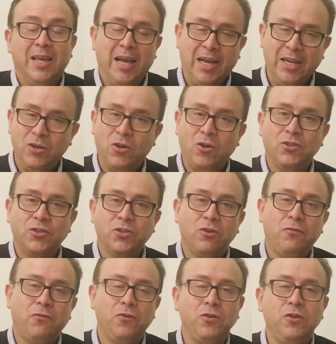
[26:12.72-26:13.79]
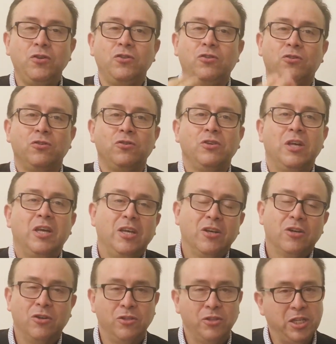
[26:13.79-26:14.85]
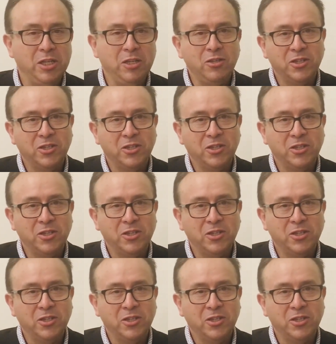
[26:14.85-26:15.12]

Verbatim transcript: and also for you to Continue